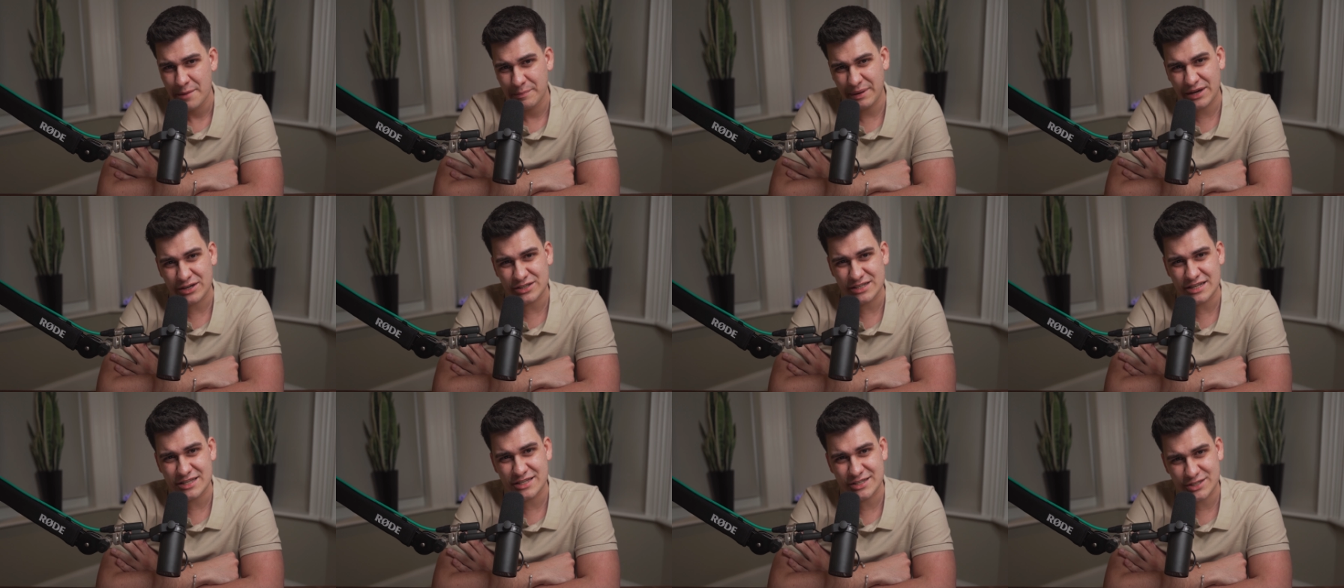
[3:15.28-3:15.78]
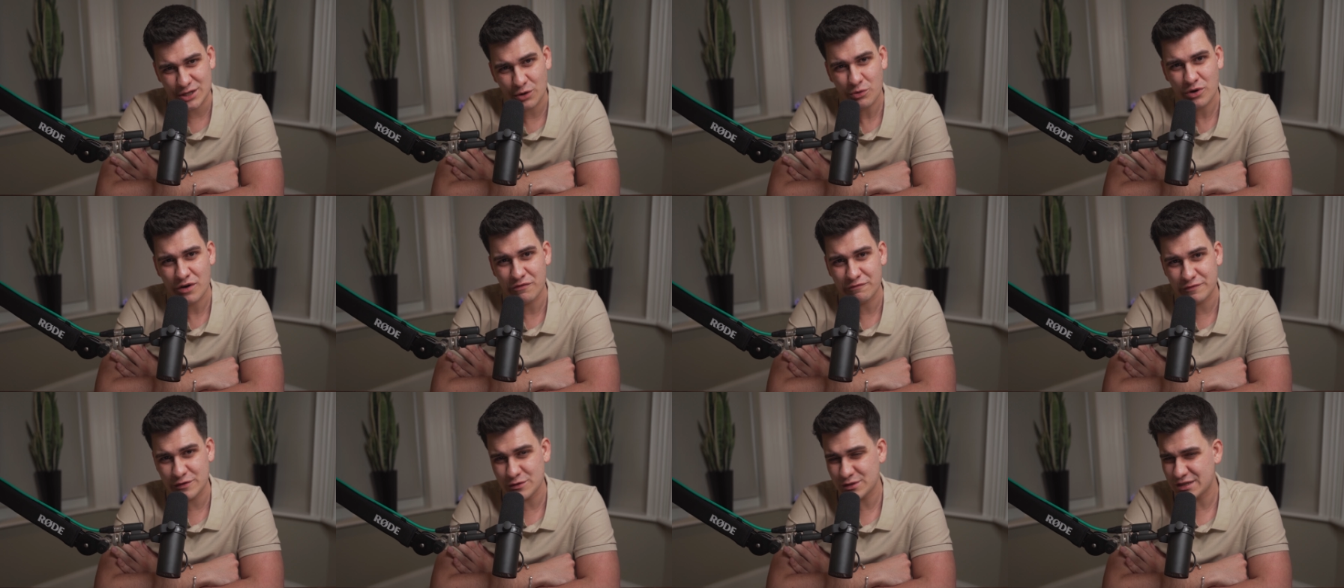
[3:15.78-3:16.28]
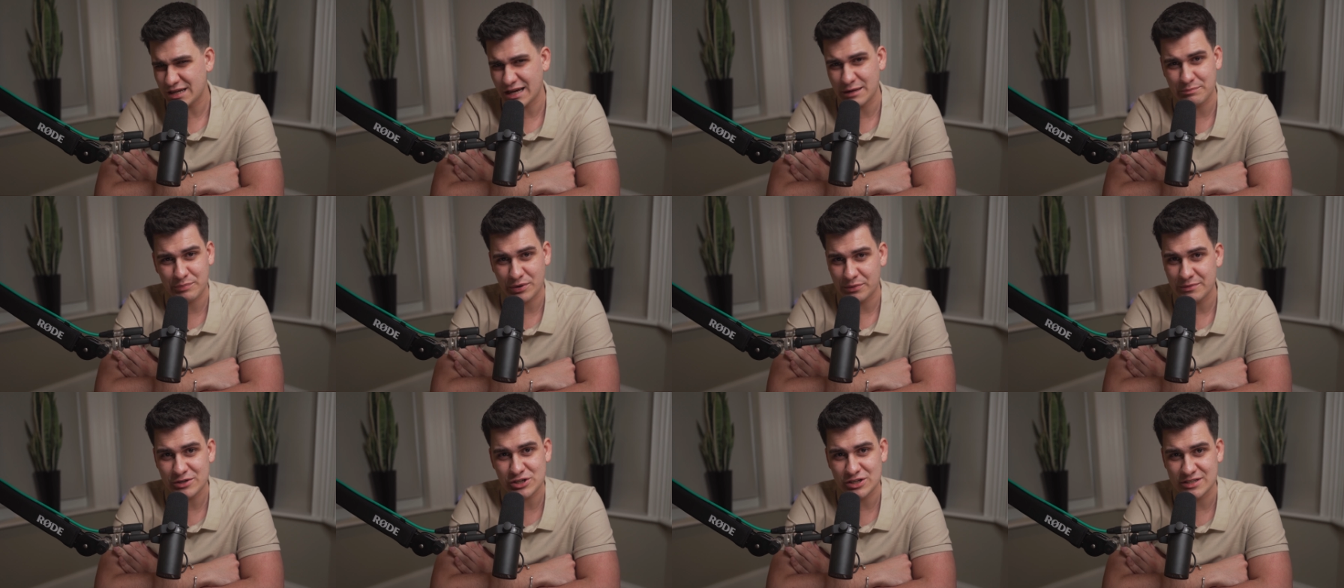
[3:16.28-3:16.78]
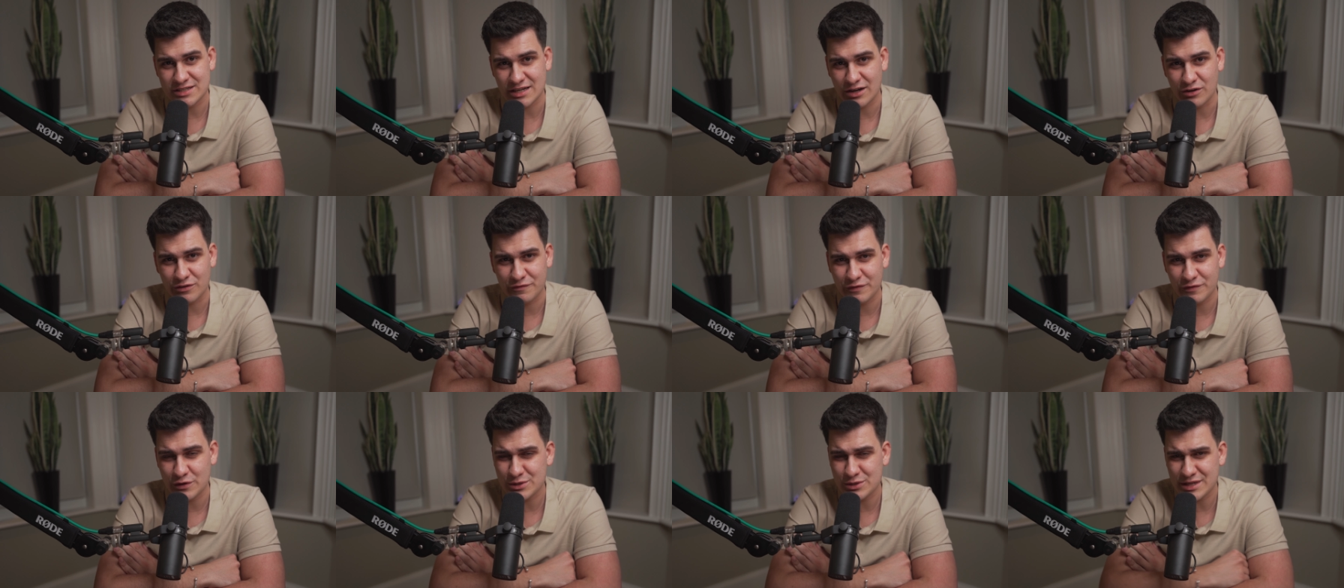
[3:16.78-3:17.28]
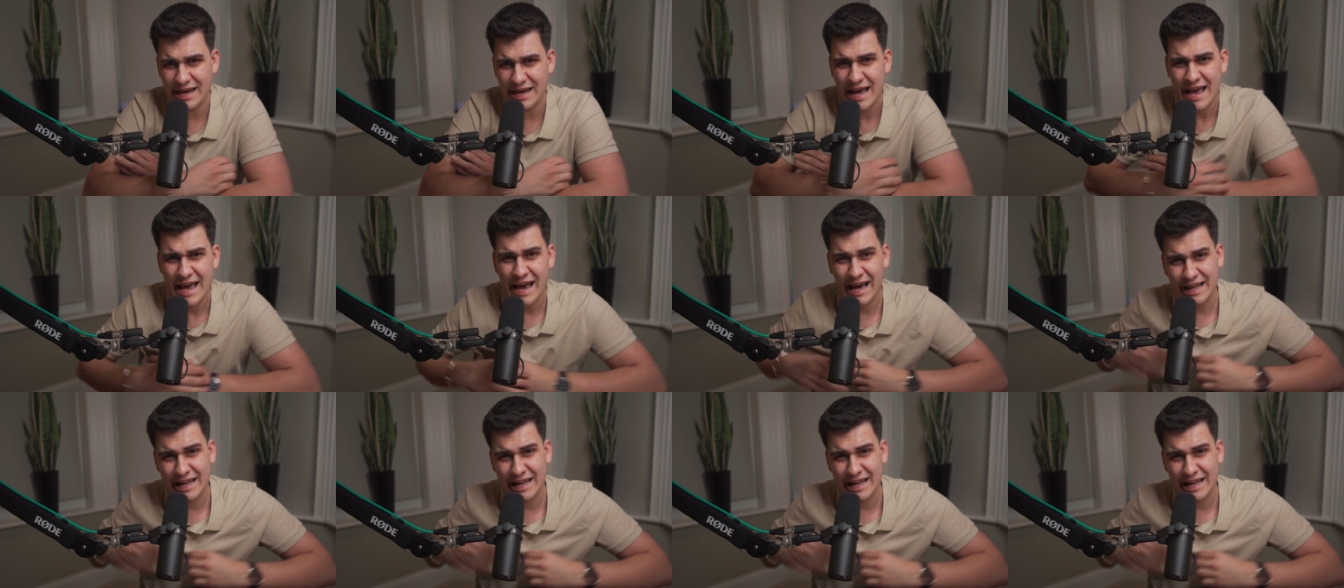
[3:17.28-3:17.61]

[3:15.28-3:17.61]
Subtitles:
because it's so confusing and permissions are confusing.